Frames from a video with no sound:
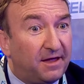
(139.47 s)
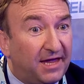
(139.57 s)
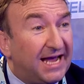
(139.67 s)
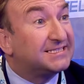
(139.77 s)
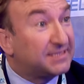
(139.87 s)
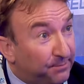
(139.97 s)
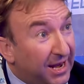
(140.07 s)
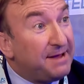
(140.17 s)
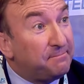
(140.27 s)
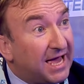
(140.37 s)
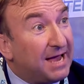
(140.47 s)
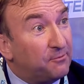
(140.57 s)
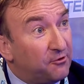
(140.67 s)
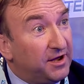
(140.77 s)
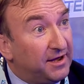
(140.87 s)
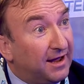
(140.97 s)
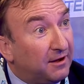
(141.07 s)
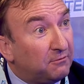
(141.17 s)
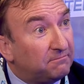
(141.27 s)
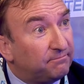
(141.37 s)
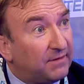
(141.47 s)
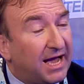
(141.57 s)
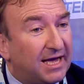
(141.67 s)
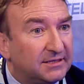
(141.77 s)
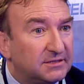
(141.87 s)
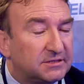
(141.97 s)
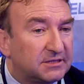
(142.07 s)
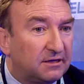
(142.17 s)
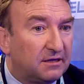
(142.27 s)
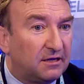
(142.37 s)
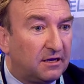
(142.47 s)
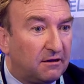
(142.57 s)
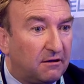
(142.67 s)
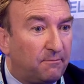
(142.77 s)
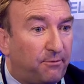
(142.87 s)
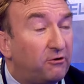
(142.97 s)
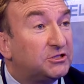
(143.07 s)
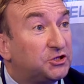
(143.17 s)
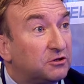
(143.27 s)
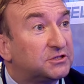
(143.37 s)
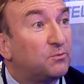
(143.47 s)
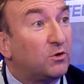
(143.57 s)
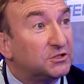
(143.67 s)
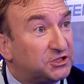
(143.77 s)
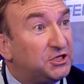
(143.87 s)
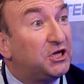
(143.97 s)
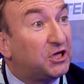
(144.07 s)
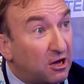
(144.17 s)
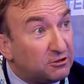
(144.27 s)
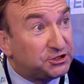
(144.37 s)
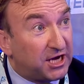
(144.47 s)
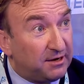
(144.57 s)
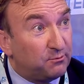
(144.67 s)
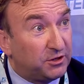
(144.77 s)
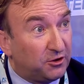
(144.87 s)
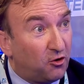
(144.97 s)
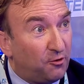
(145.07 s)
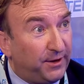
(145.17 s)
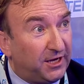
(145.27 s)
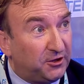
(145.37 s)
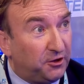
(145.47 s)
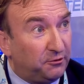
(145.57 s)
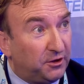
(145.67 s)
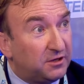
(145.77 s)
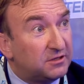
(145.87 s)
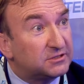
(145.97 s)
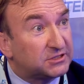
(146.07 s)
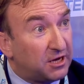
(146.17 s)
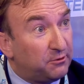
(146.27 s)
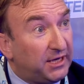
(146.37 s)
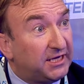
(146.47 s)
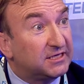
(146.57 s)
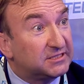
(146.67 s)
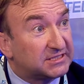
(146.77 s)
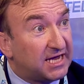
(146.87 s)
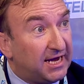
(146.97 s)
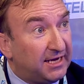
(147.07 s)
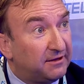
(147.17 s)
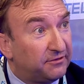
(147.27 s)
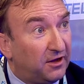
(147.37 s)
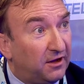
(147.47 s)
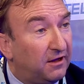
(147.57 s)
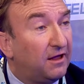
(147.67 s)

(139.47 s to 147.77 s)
It's the blame game we're in now, and Boris Johnson wants to negotiate with the European Union so he can say that